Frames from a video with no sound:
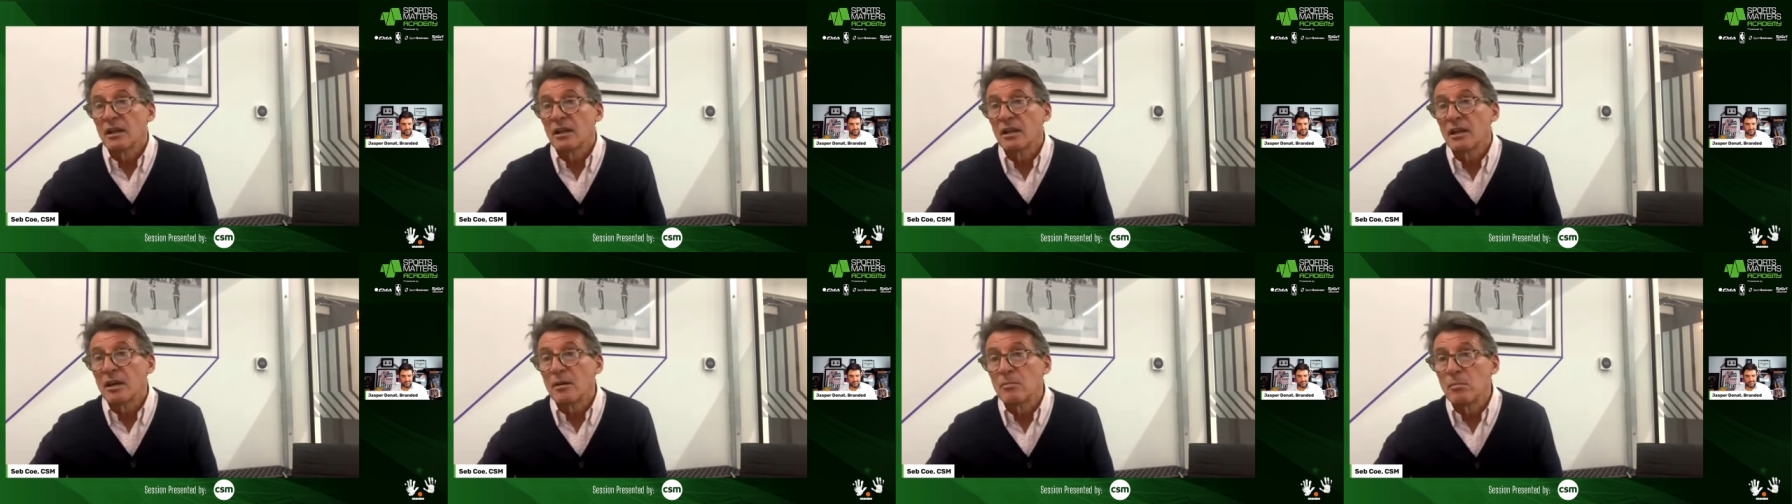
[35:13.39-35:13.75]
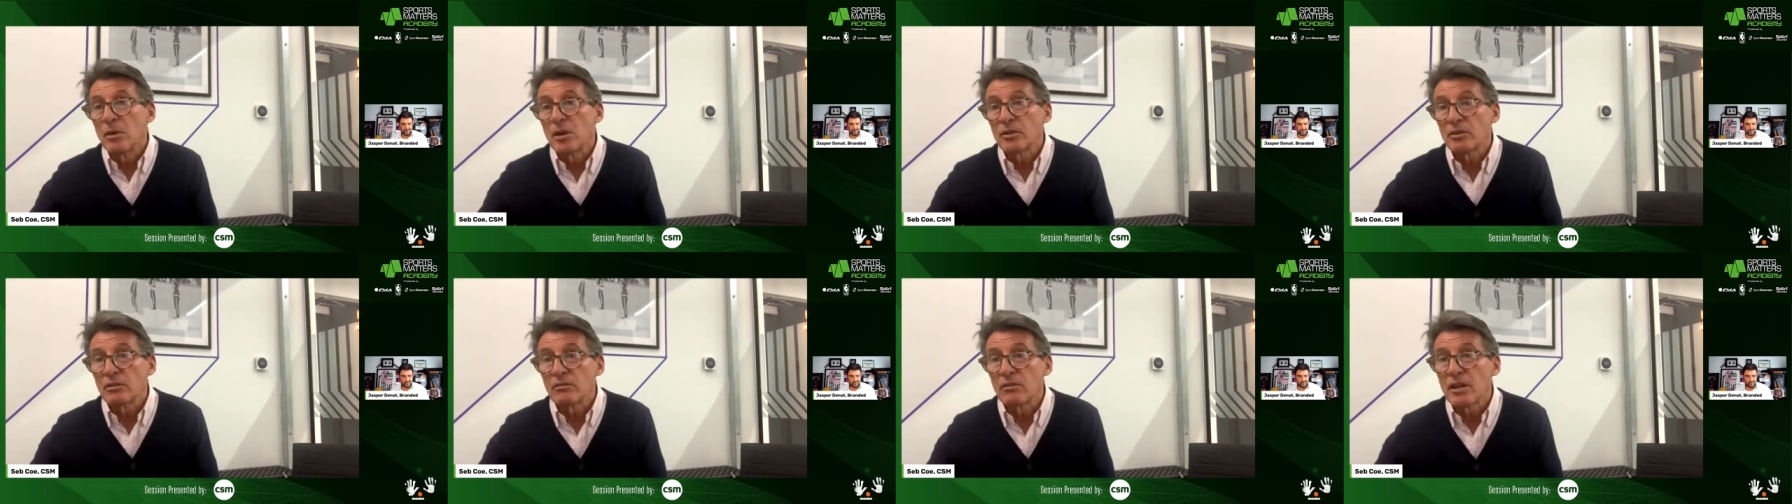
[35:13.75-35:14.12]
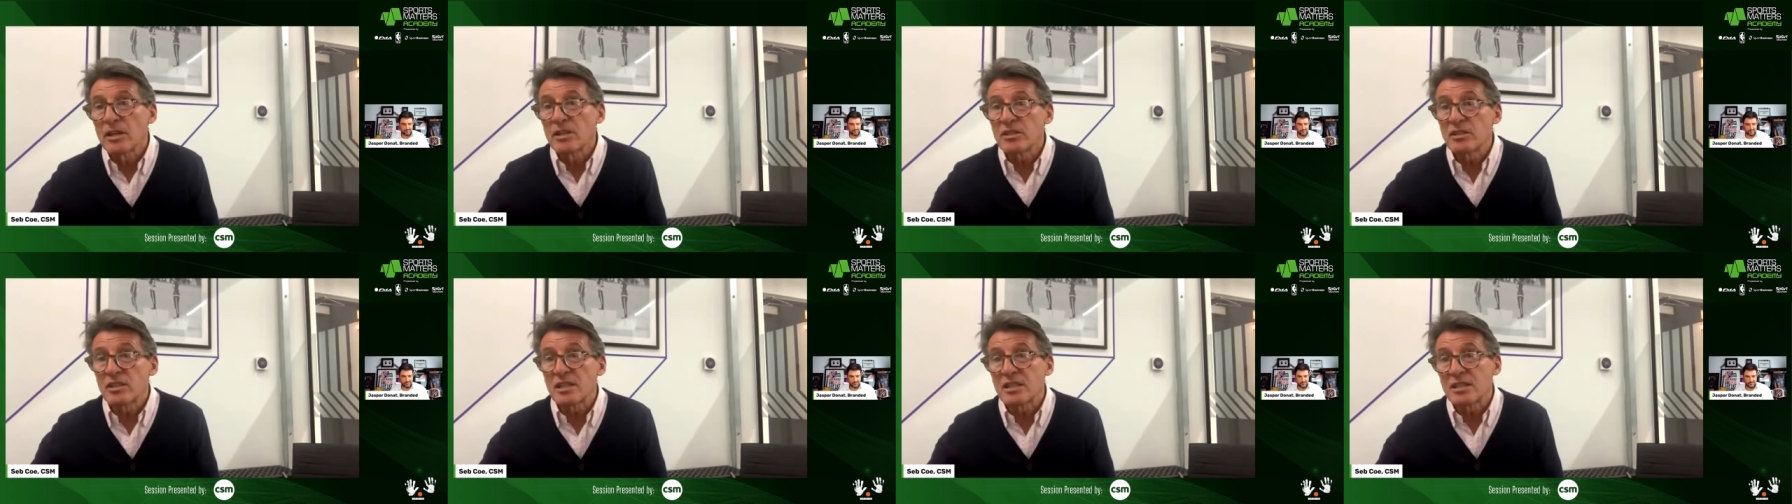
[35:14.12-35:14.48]
uh, a motor
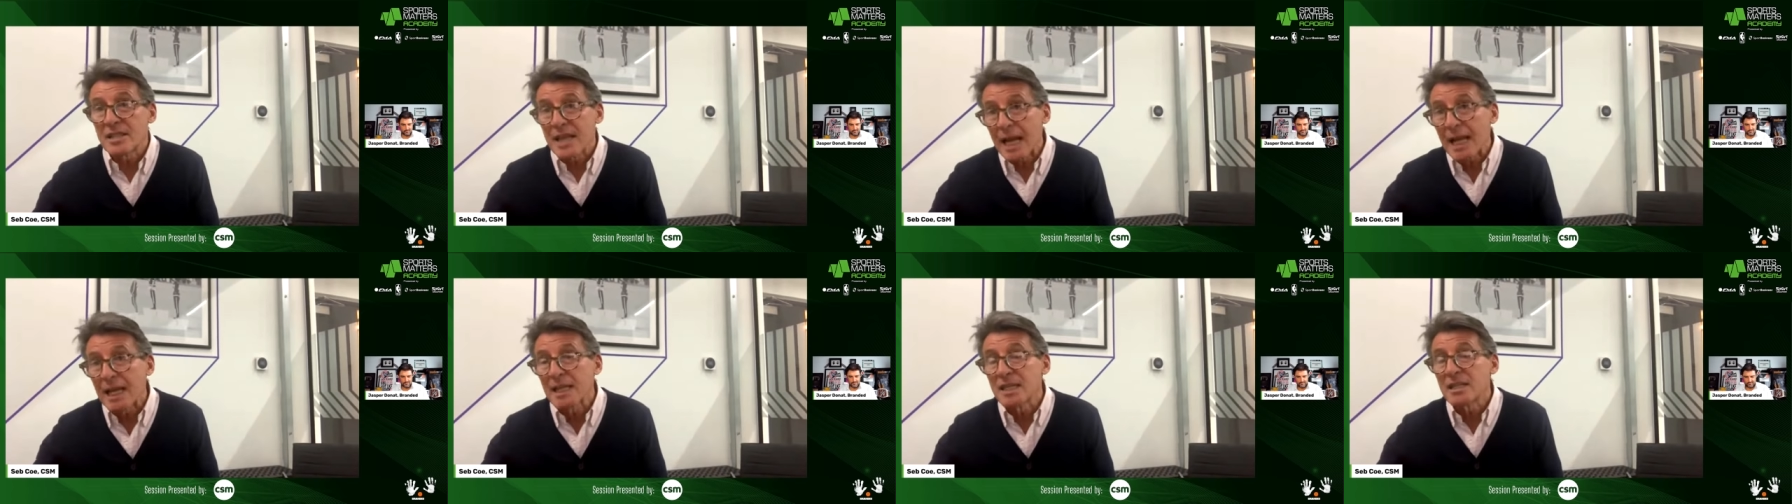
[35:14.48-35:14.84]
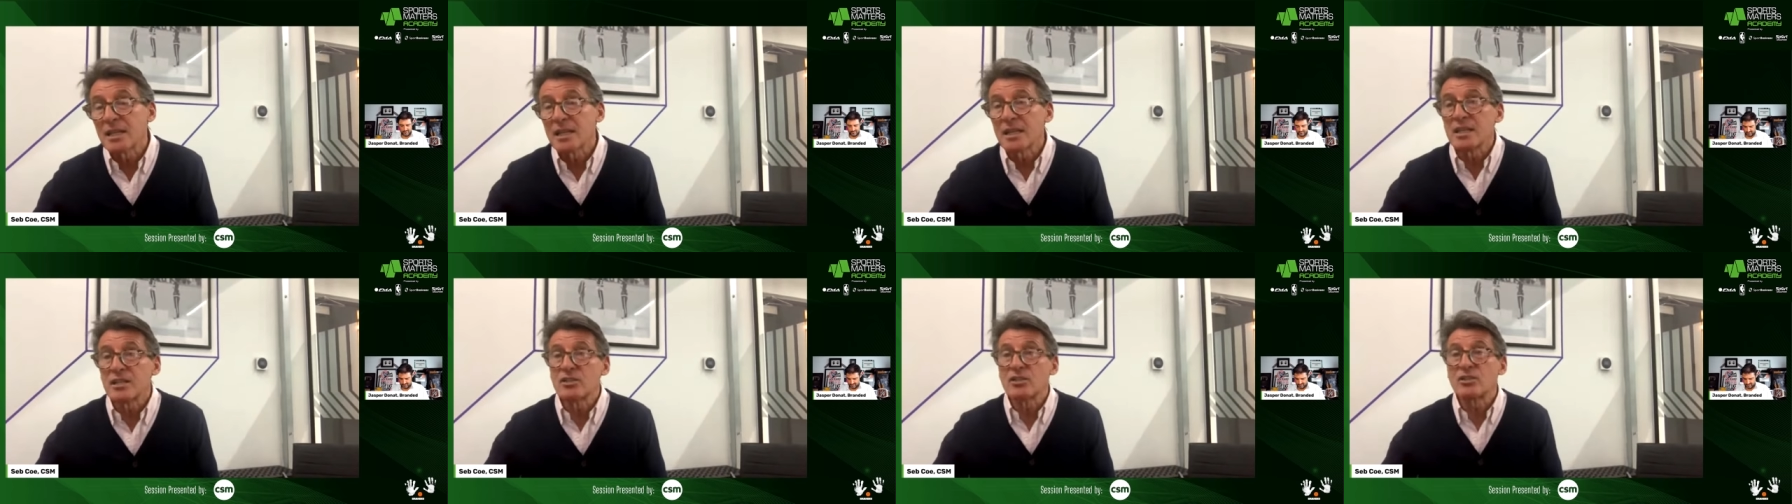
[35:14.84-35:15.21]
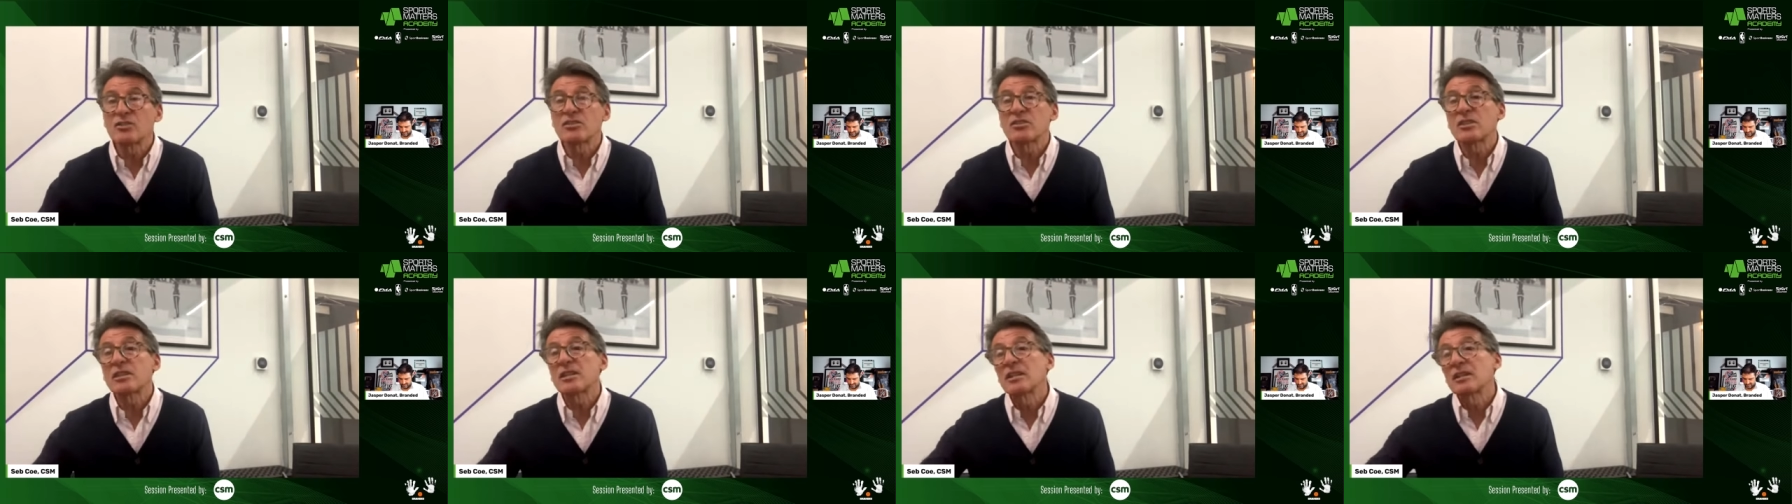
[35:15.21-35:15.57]
racing talent
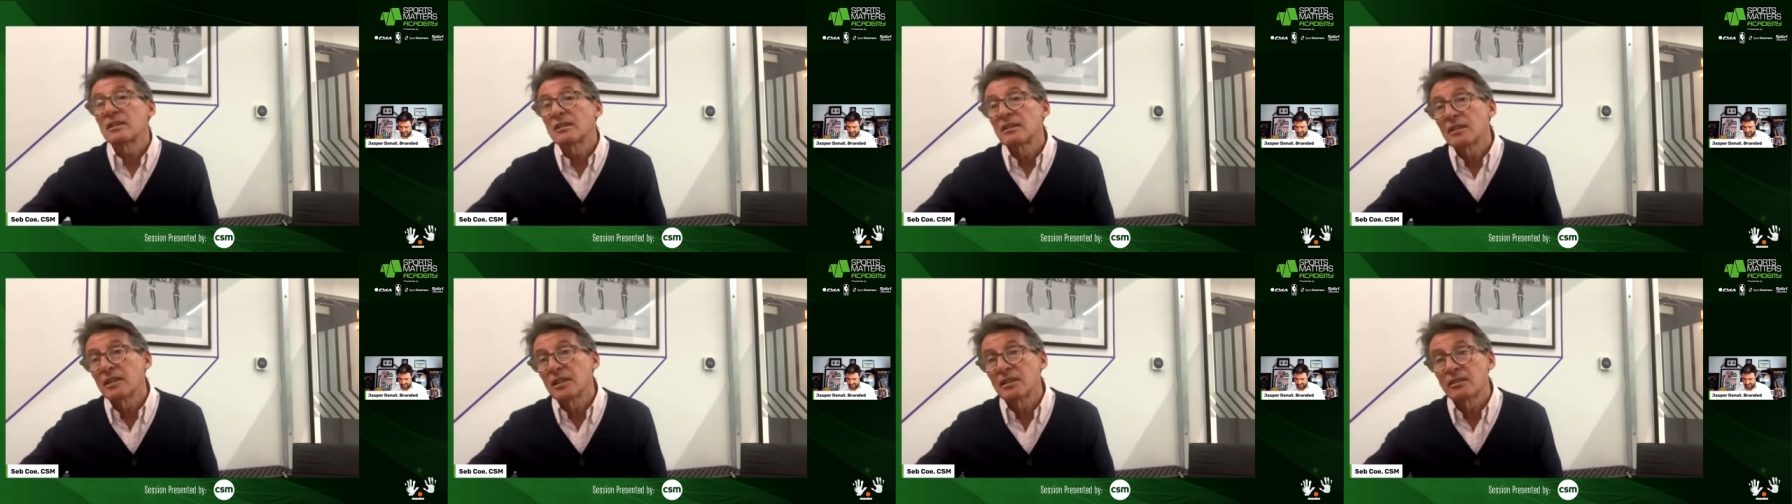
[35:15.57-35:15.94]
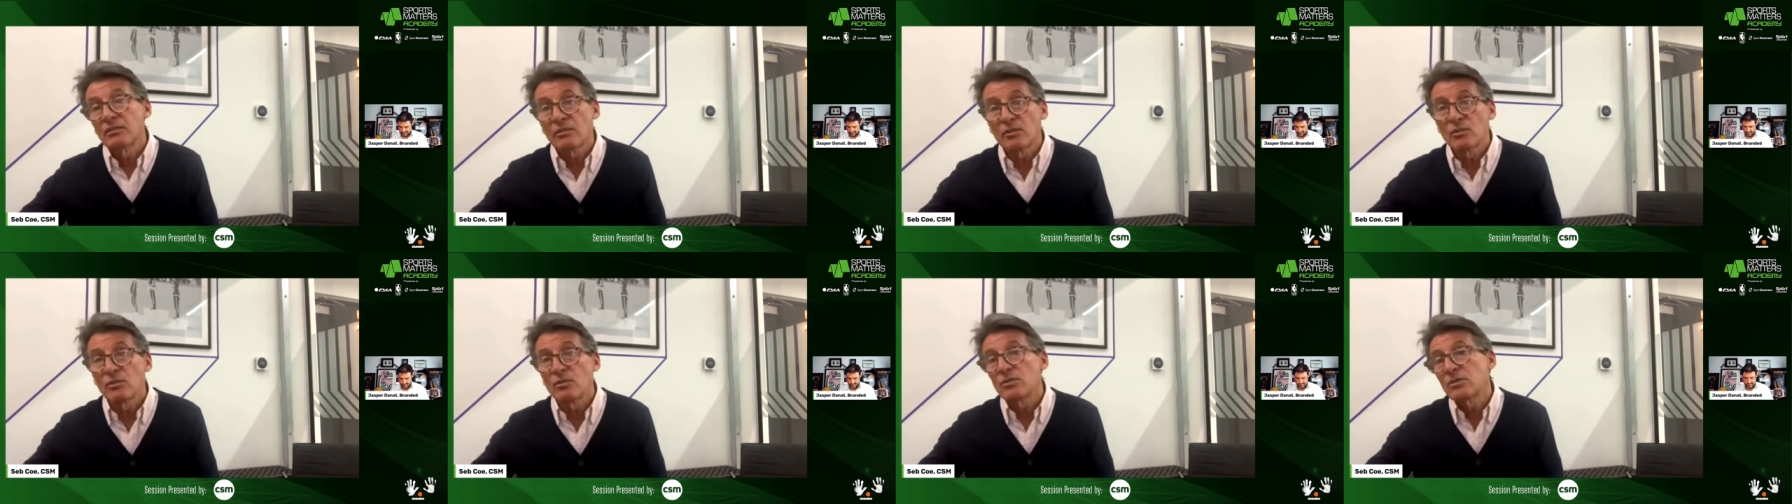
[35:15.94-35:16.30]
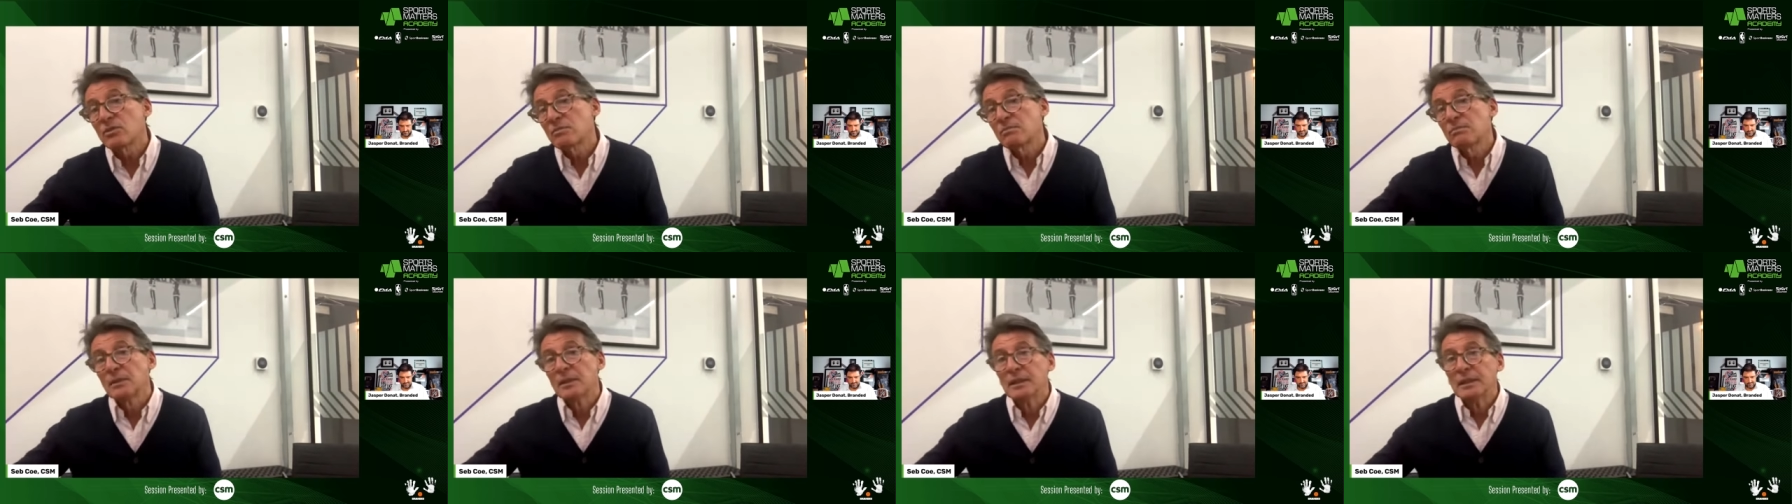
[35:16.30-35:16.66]
agency, and then, of
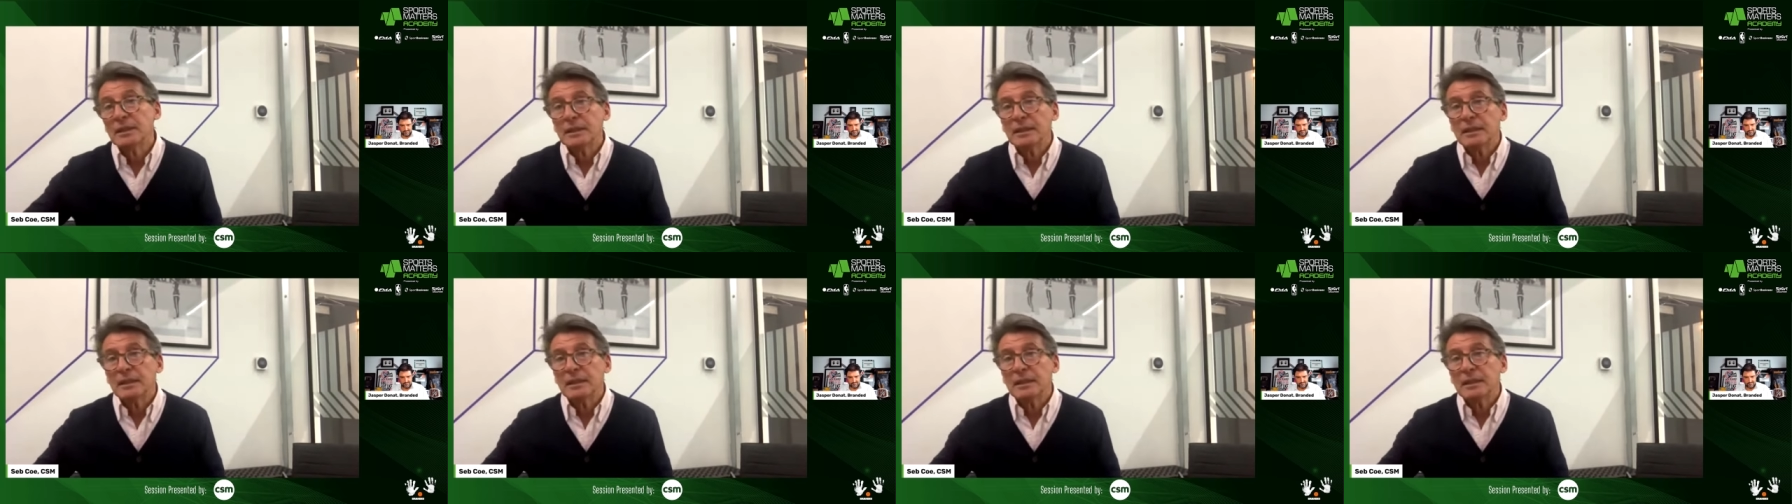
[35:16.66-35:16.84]
course,